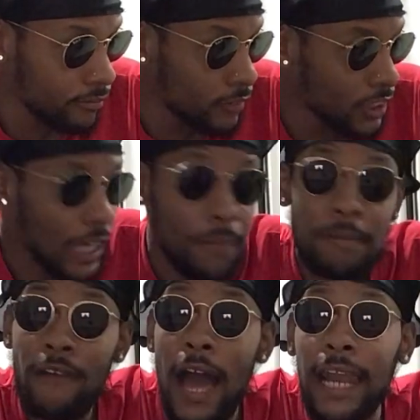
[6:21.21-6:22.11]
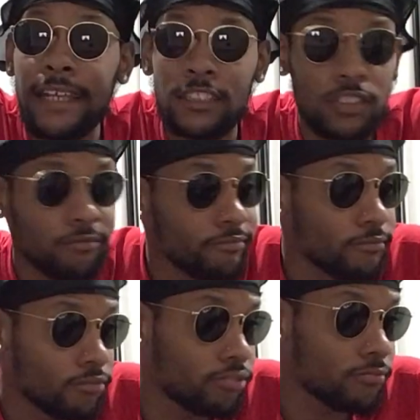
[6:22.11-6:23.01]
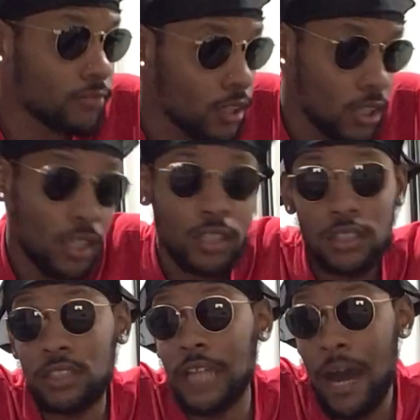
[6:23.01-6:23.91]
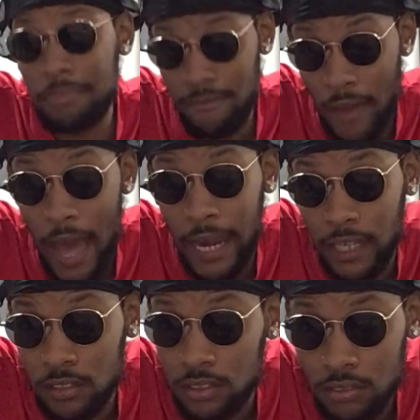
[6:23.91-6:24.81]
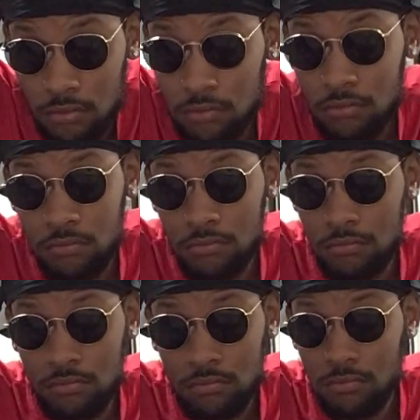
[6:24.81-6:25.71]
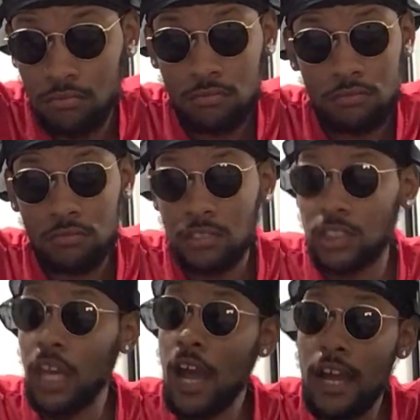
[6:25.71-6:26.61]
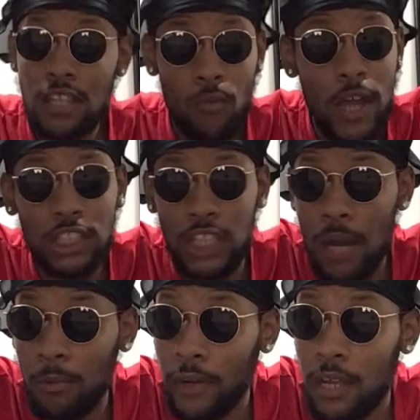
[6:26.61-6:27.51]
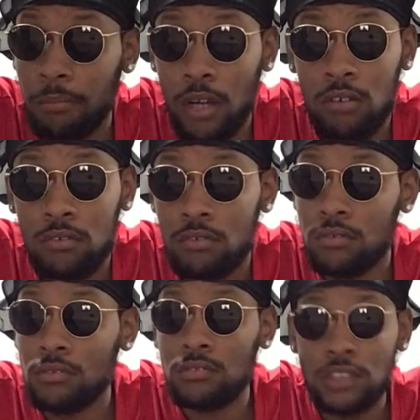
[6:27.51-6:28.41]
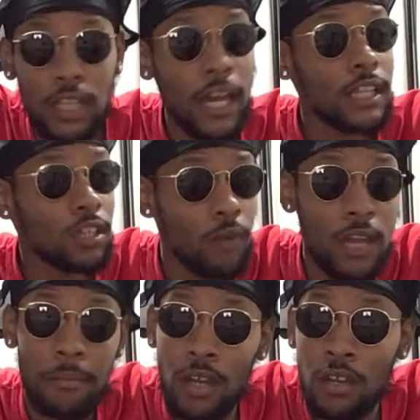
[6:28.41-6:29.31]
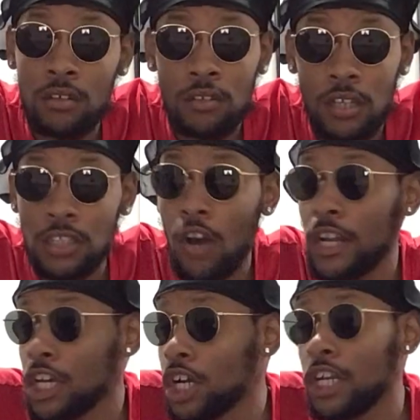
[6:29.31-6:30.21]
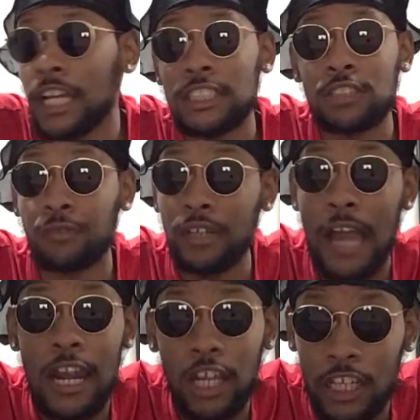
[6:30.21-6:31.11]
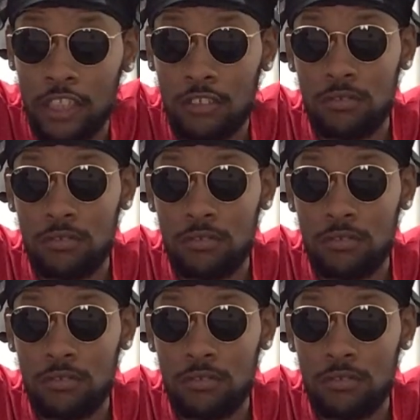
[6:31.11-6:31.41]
Stop the violence. Stop the violence. Stay out the way, John Morant, bro. Stay out the way, man. Because all these hood niggas is real out looking.